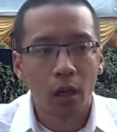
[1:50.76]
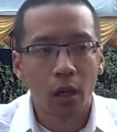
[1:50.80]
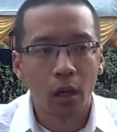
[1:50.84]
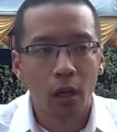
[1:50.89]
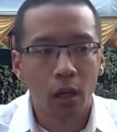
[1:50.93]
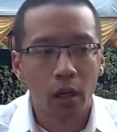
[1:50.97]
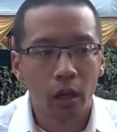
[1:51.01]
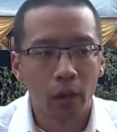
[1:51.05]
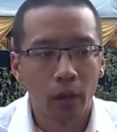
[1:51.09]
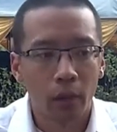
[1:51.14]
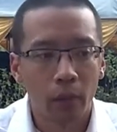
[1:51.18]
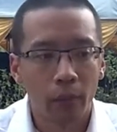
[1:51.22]

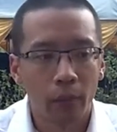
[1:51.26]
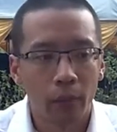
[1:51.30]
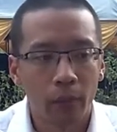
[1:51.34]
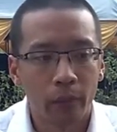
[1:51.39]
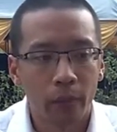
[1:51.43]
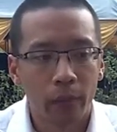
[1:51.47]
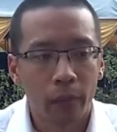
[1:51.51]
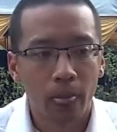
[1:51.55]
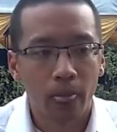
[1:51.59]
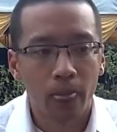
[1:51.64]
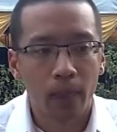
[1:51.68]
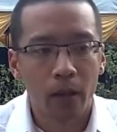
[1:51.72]
Um,
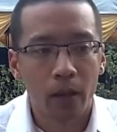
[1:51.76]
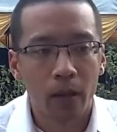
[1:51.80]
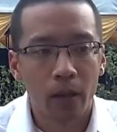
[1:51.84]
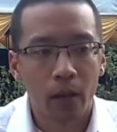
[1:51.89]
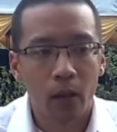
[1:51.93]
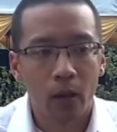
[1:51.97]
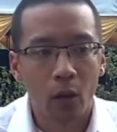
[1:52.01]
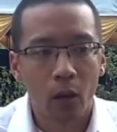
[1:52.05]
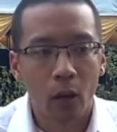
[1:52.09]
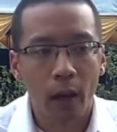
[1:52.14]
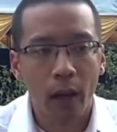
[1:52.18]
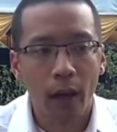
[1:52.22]

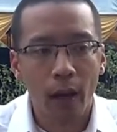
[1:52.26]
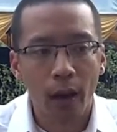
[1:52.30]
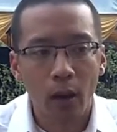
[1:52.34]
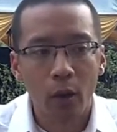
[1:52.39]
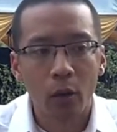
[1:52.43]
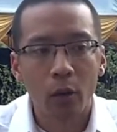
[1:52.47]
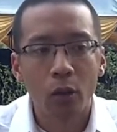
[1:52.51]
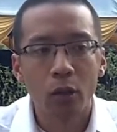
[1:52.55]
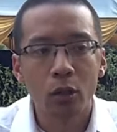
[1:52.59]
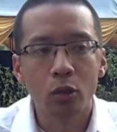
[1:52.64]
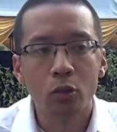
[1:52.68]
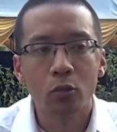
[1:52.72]
you know,
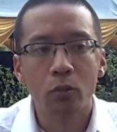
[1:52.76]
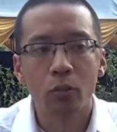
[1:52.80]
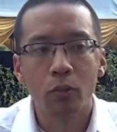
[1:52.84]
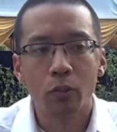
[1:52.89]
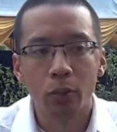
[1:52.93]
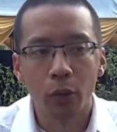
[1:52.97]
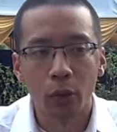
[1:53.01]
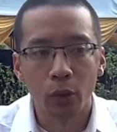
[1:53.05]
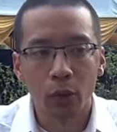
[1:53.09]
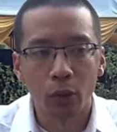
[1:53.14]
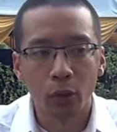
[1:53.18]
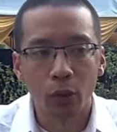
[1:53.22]
how do you
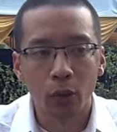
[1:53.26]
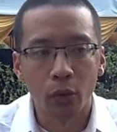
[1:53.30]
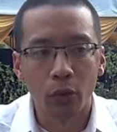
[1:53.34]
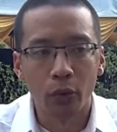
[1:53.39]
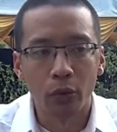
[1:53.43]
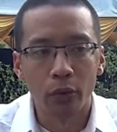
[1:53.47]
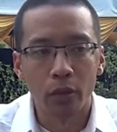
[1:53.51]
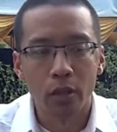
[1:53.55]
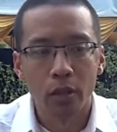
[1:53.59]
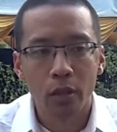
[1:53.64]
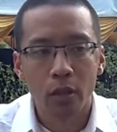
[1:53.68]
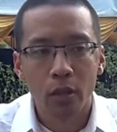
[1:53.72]

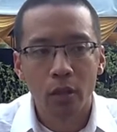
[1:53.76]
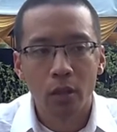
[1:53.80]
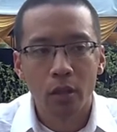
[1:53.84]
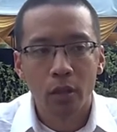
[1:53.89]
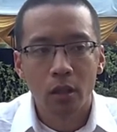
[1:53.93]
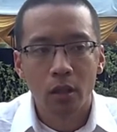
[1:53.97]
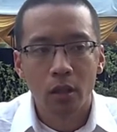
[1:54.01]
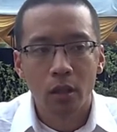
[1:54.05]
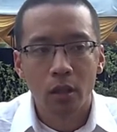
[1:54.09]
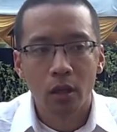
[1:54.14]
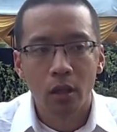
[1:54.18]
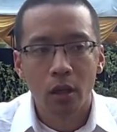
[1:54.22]
build
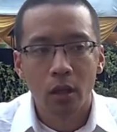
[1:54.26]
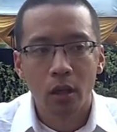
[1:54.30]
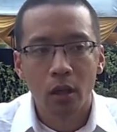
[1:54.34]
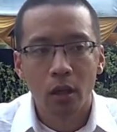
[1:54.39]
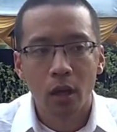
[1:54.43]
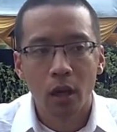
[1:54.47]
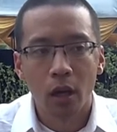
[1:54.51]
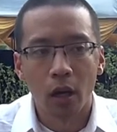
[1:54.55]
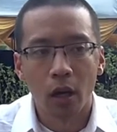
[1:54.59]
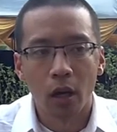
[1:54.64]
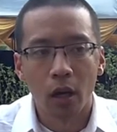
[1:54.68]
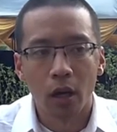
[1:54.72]

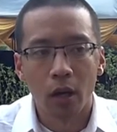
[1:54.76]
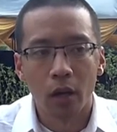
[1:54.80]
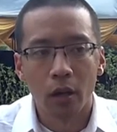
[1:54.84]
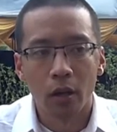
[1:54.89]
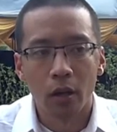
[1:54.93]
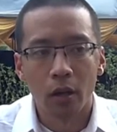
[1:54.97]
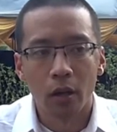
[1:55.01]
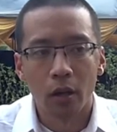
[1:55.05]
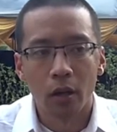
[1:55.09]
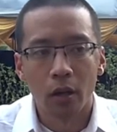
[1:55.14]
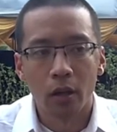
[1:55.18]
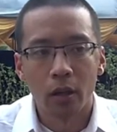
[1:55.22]
uh,
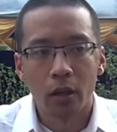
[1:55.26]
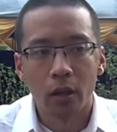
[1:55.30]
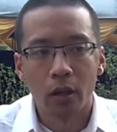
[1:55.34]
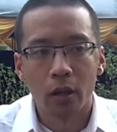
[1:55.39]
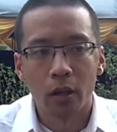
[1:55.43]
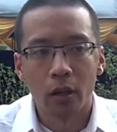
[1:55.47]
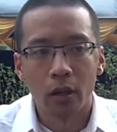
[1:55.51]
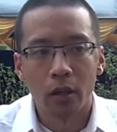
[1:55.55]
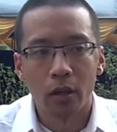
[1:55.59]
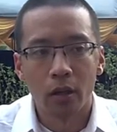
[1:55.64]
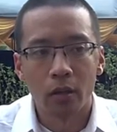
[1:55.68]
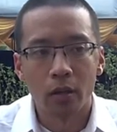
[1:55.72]

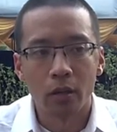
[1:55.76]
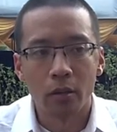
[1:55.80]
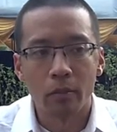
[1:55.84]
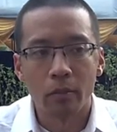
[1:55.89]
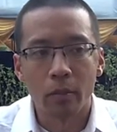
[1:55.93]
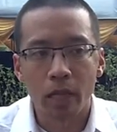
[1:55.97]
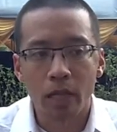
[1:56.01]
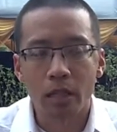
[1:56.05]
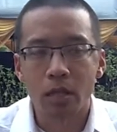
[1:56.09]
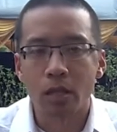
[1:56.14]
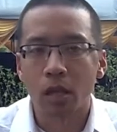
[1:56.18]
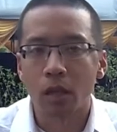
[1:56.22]

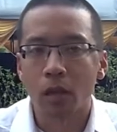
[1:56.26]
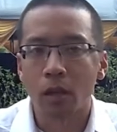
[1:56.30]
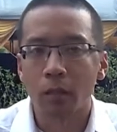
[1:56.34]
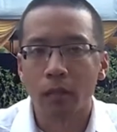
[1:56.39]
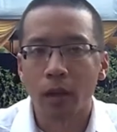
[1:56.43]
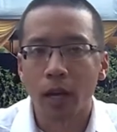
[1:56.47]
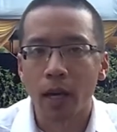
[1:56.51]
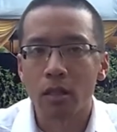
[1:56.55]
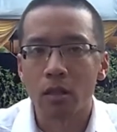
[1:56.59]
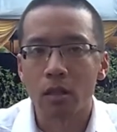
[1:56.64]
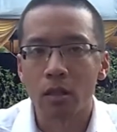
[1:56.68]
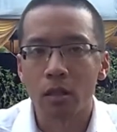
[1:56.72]
domestic
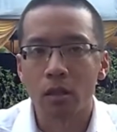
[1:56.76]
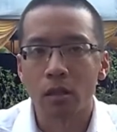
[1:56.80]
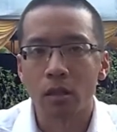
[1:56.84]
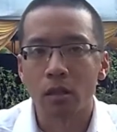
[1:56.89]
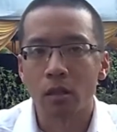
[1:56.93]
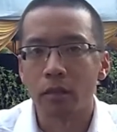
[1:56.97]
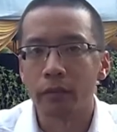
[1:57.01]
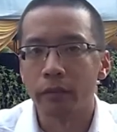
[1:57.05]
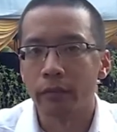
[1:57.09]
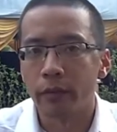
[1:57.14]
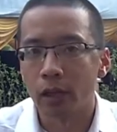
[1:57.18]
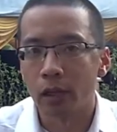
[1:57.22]

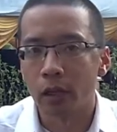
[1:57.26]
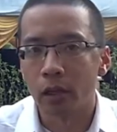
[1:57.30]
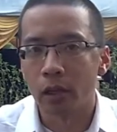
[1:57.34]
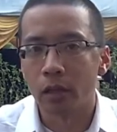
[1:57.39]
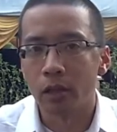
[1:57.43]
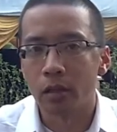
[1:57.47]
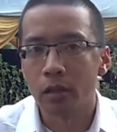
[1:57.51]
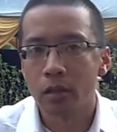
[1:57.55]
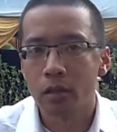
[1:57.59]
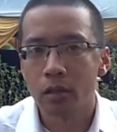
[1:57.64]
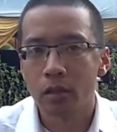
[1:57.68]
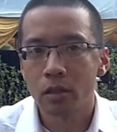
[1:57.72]
capacity in
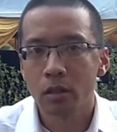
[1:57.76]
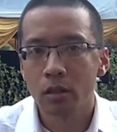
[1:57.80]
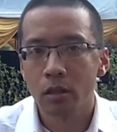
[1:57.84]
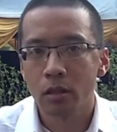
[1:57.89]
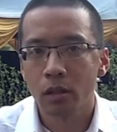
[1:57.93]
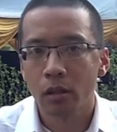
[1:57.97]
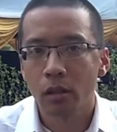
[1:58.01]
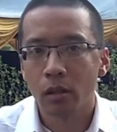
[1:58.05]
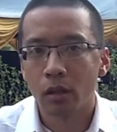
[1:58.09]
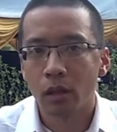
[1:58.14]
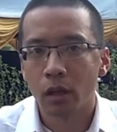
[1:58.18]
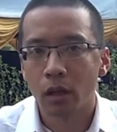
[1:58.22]
various
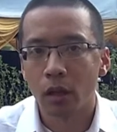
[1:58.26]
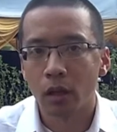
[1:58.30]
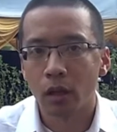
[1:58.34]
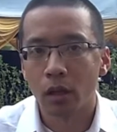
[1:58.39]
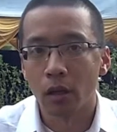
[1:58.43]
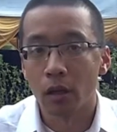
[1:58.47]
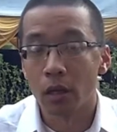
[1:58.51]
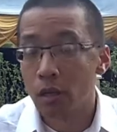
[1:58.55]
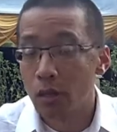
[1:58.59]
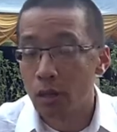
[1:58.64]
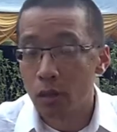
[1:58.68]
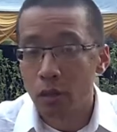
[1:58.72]

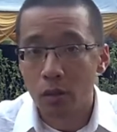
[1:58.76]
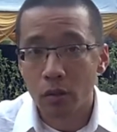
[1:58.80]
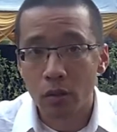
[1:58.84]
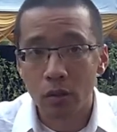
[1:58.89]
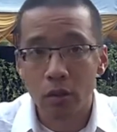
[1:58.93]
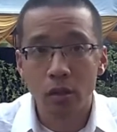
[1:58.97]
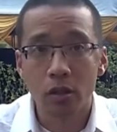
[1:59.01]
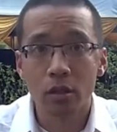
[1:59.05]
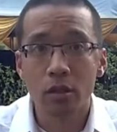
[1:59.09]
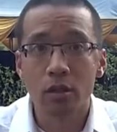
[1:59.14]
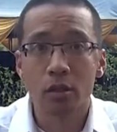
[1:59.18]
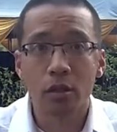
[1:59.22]
uh,
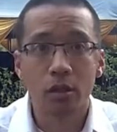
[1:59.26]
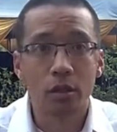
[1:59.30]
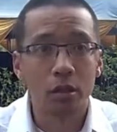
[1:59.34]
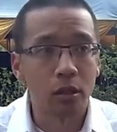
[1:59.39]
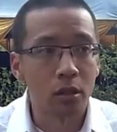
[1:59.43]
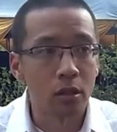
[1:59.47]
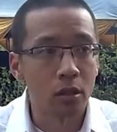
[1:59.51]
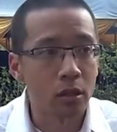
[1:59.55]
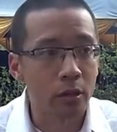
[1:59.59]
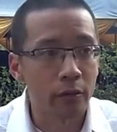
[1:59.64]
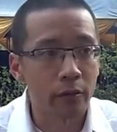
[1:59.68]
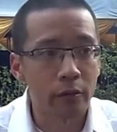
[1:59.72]
industries
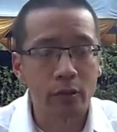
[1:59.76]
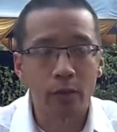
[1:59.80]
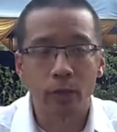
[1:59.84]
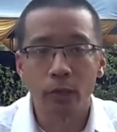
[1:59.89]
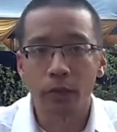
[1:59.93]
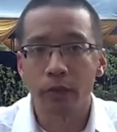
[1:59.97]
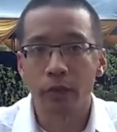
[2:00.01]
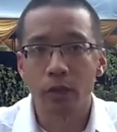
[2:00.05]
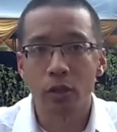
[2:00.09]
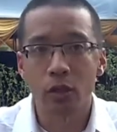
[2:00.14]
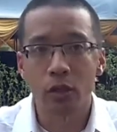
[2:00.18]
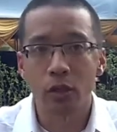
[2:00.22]
and, and, service
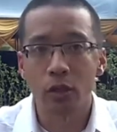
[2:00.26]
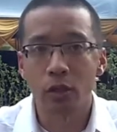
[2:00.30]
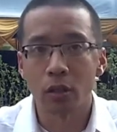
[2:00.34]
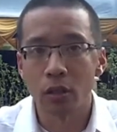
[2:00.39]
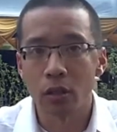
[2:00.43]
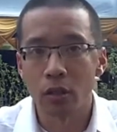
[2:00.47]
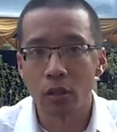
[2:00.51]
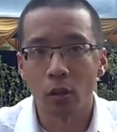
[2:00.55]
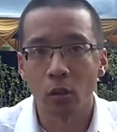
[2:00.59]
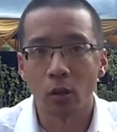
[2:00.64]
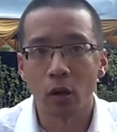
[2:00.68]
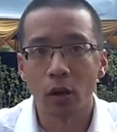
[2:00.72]
provision
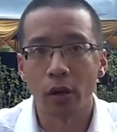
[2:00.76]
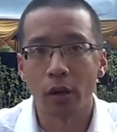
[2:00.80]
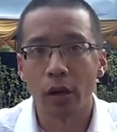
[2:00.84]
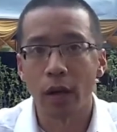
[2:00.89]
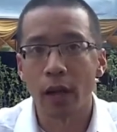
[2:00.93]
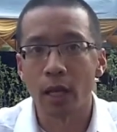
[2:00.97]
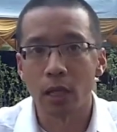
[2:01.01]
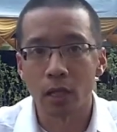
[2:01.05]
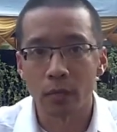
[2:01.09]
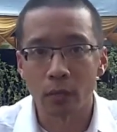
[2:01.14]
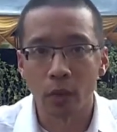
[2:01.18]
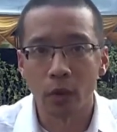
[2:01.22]
and so
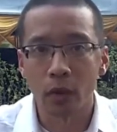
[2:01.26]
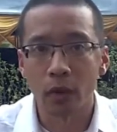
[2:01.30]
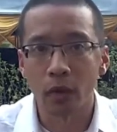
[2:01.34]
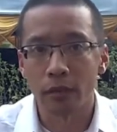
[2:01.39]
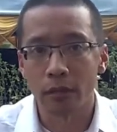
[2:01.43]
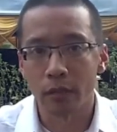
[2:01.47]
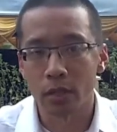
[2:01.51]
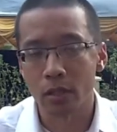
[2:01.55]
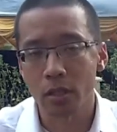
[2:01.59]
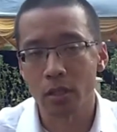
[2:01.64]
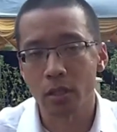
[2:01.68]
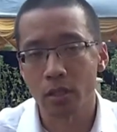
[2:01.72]
on as part
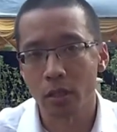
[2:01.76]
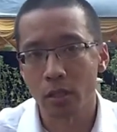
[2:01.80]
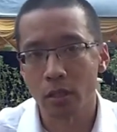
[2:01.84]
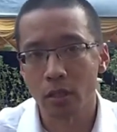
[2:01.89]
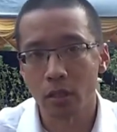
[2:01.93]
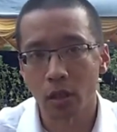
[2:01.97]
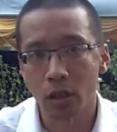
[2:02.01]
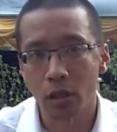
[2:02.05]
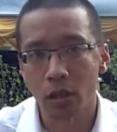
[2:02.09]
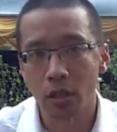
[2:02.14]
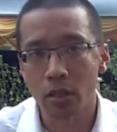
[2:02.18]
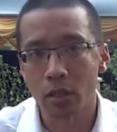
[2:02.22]
of
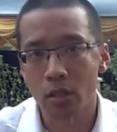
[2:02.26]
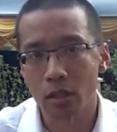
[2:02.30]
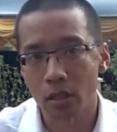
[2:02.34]
a uh,